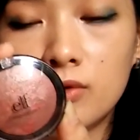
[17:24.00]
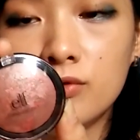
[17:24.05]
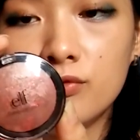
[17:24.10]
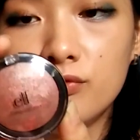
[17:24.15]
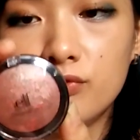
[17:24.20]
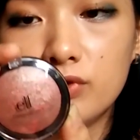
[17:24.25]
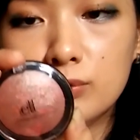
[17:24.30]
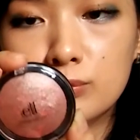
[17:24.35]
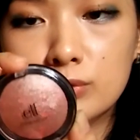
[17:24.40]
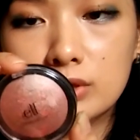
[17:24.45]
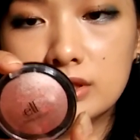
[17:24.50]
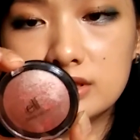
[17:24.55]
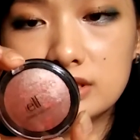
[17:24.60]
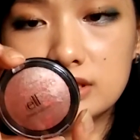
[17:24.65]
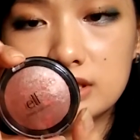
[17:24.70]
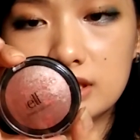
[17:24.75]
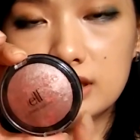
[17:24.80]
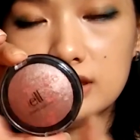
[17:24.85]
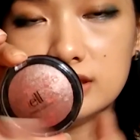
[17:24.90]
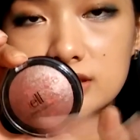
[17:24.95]
It's from
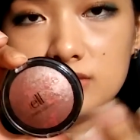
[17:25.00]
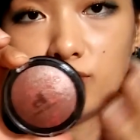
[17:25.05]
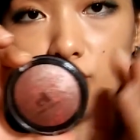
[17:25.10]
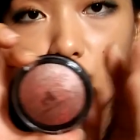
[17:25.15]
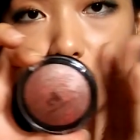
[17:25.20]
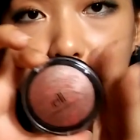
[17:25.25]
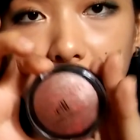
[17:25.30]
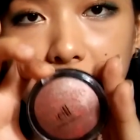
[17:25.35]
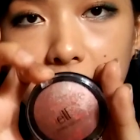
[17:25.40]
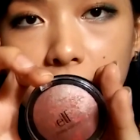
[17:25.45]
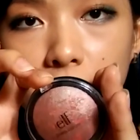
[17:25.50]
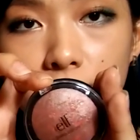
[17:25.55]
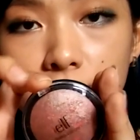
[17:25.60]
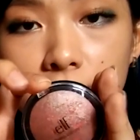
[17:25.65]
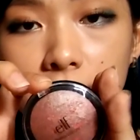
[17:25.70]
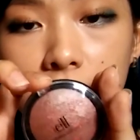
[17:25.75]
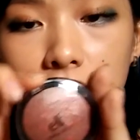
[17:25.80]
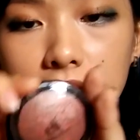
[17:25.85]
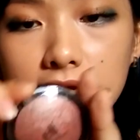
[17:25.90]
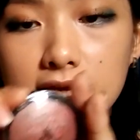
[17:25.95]
e.l.f. It's one
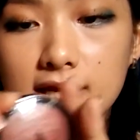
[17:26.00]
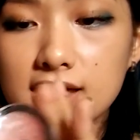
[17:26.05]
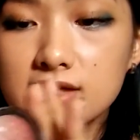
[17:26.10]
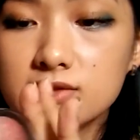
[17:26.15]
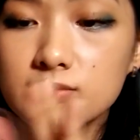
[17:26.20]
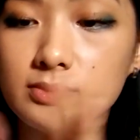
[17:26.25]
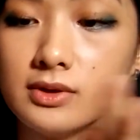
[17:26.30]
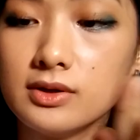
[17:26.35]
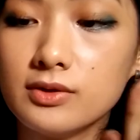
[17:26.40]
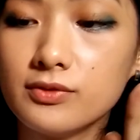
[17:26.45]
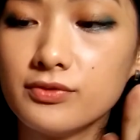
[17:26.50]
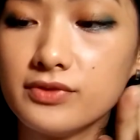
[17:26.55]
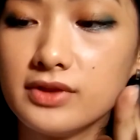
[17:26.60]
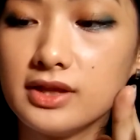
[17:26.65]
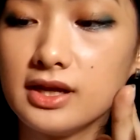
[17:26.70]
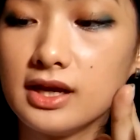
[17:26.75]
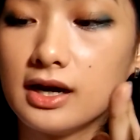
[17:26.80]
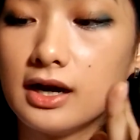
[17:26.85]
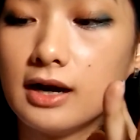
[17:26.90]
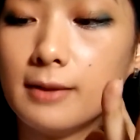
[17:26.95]
of their
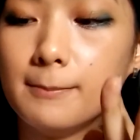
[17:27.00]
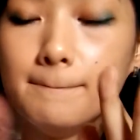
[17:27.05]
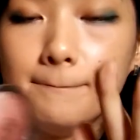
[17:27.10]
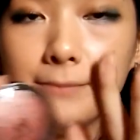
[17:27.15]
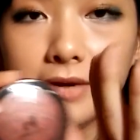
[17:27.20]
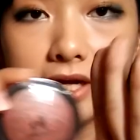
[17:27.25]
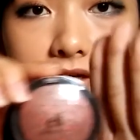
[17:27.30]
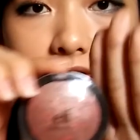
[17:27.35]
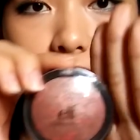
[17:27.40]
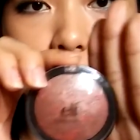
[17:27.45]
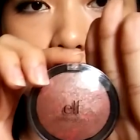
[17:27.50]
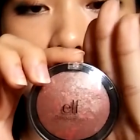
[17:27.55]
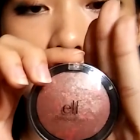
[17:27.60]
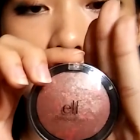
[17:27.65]
baked blush, and it's